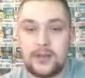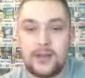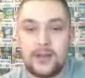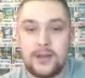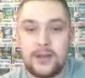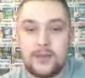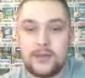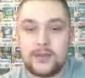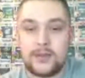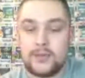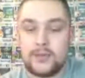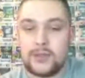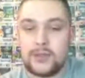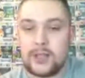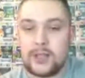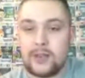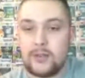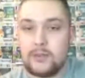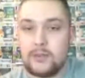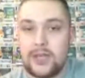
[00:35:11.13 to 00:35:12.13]
Why don't you
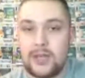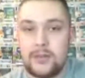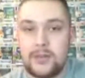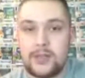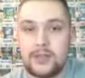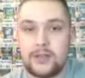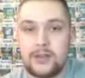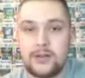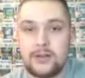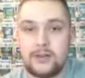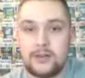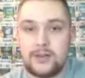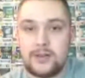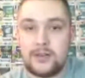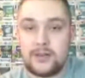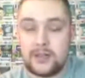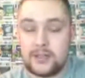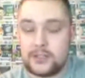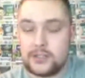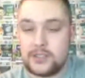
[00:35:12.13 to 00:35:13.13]
bring the little baby in here
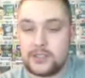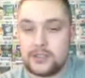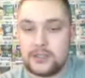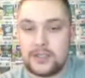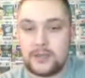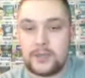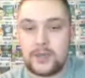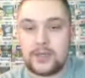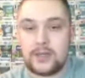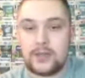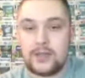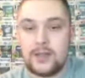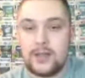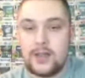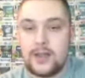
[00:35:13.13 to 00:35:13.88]
unless she's sleeping?